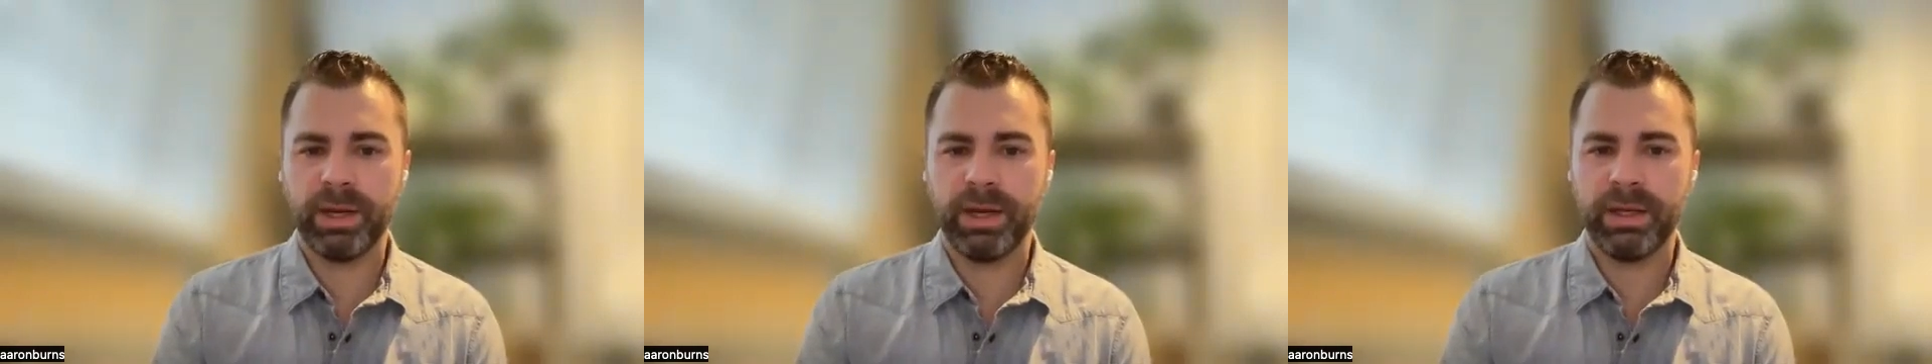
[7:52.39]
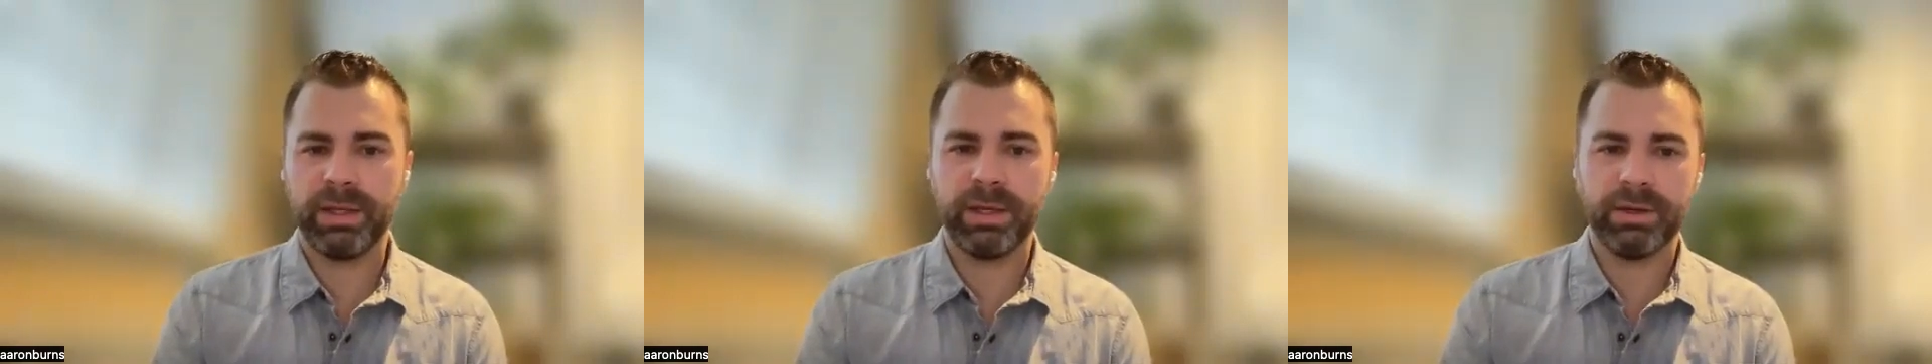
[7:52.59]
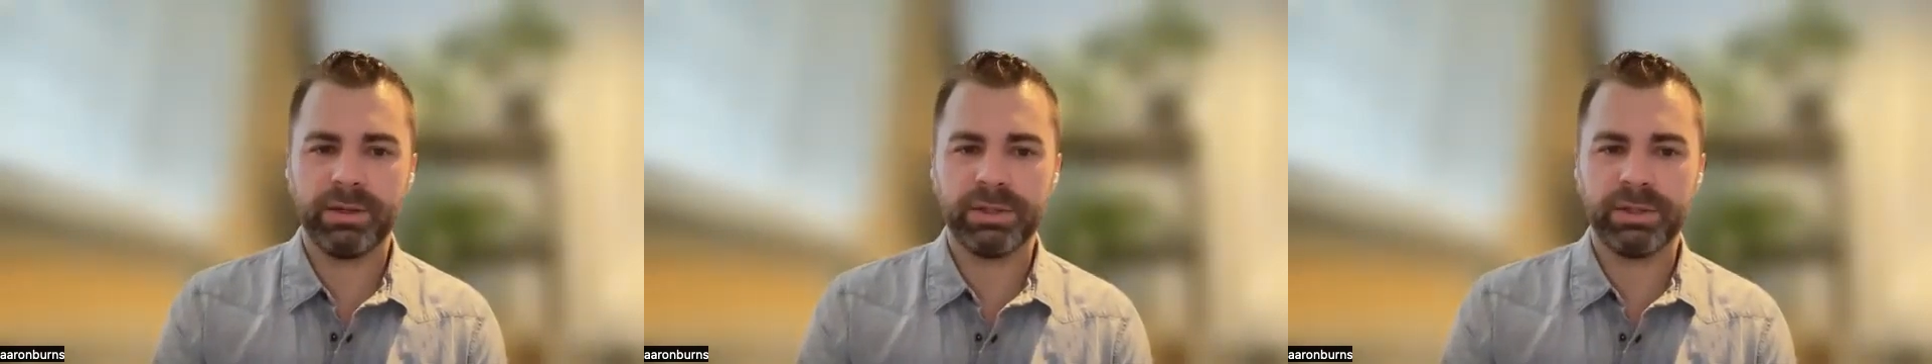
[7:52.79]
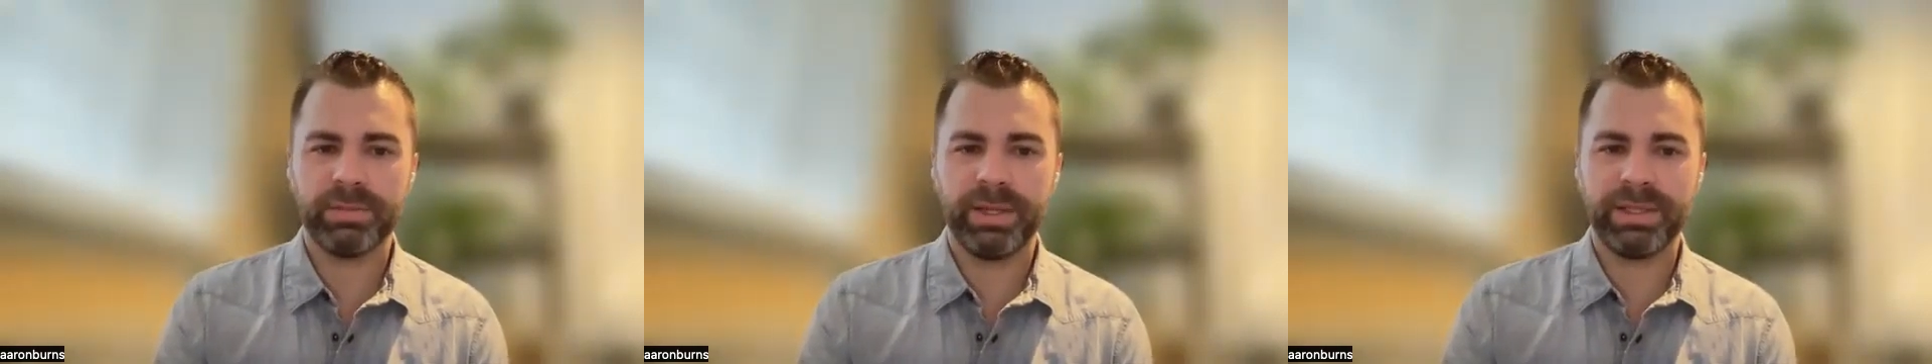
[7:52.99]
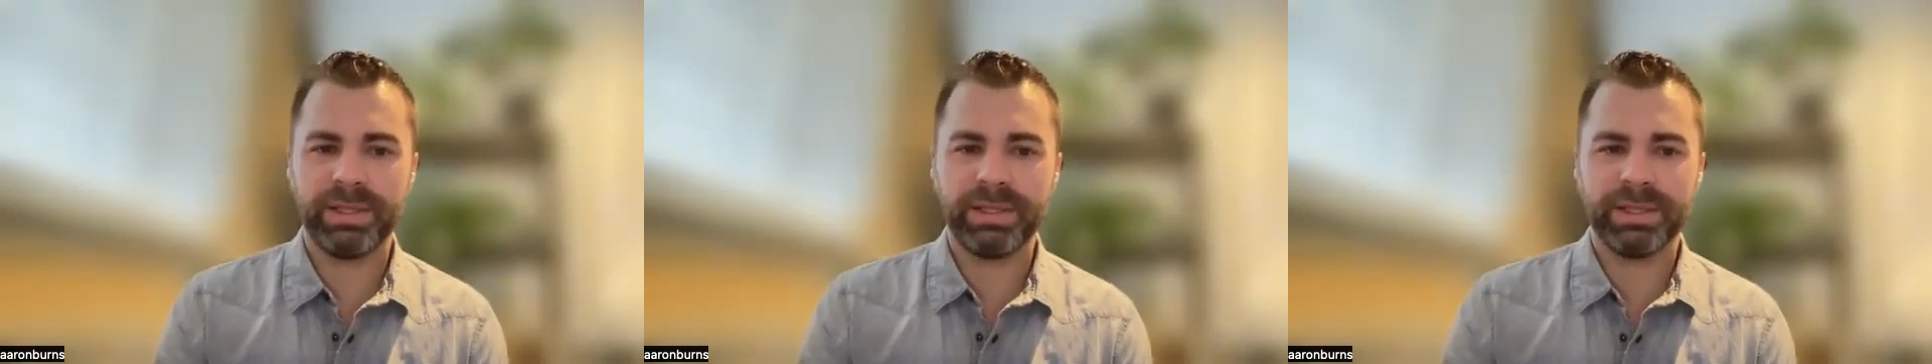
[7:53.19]
in our
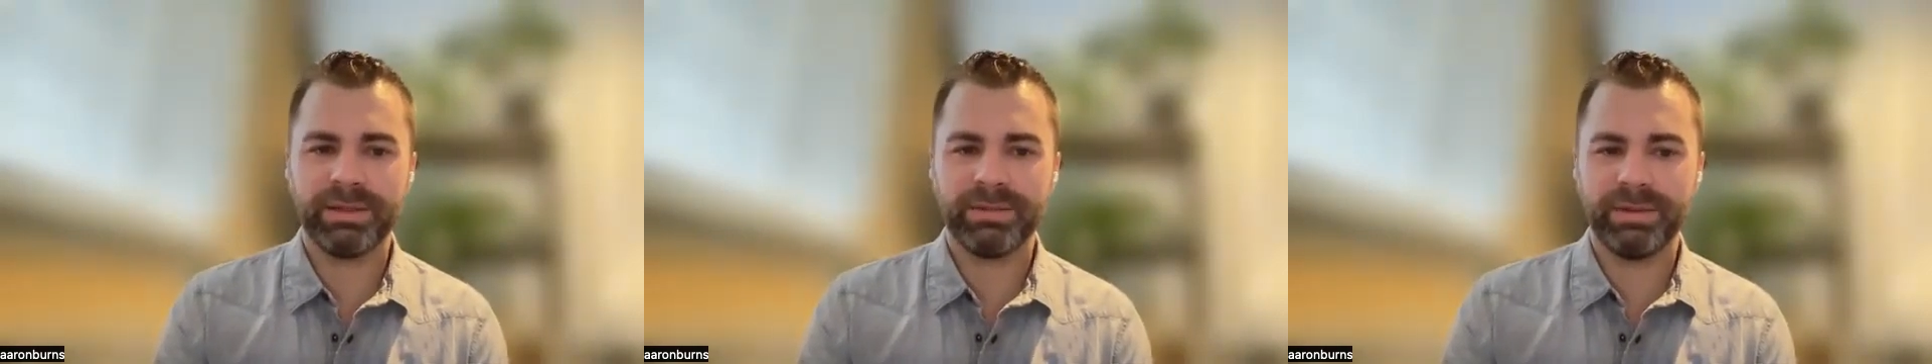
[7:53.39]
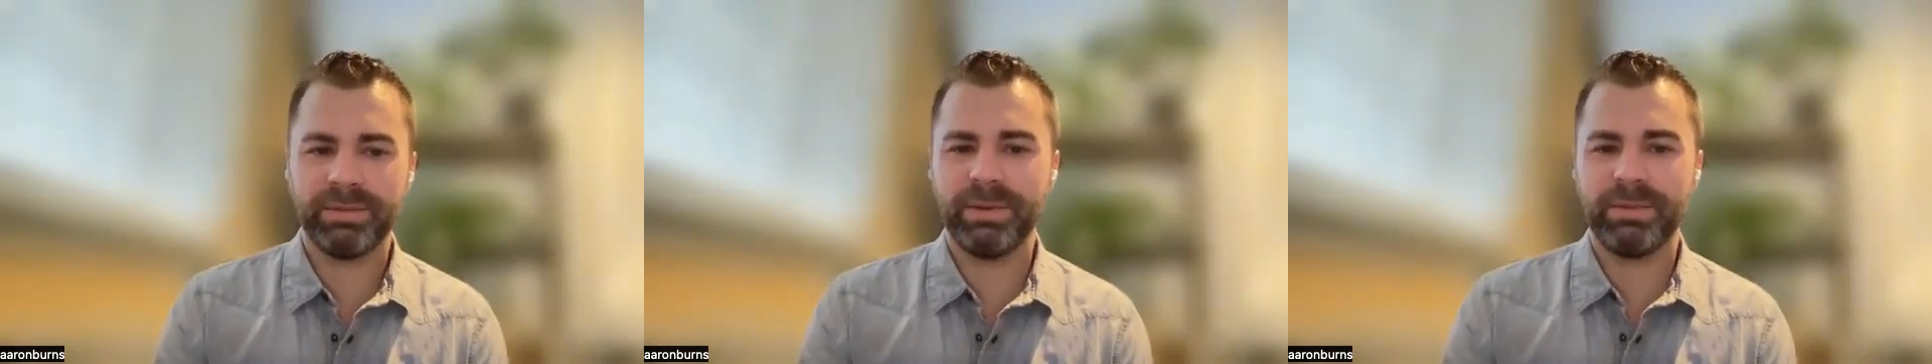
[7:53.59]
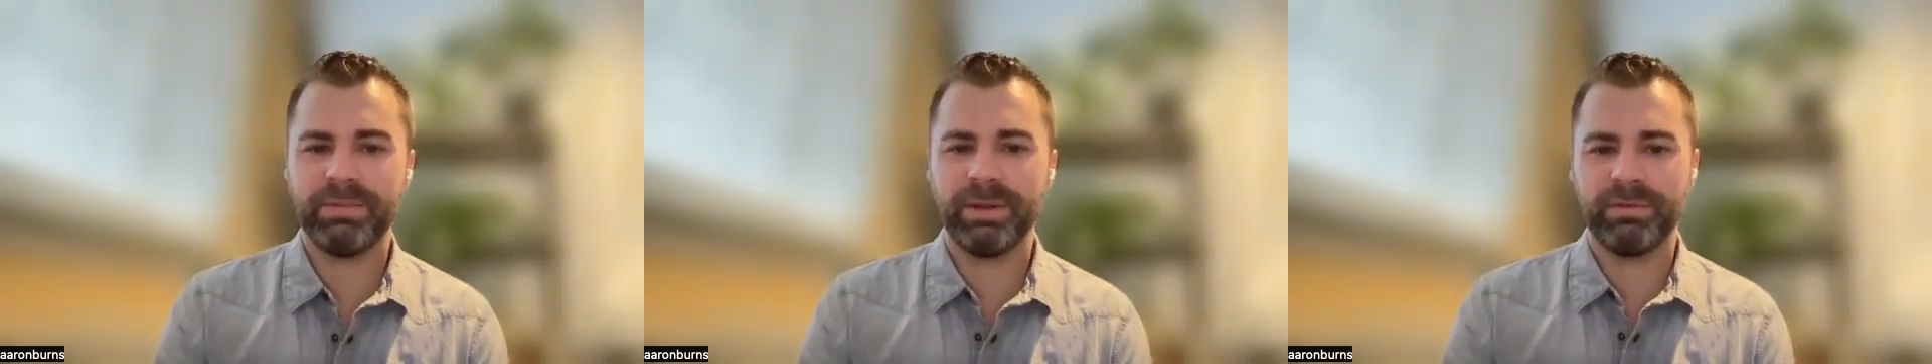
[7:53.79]
space, and people have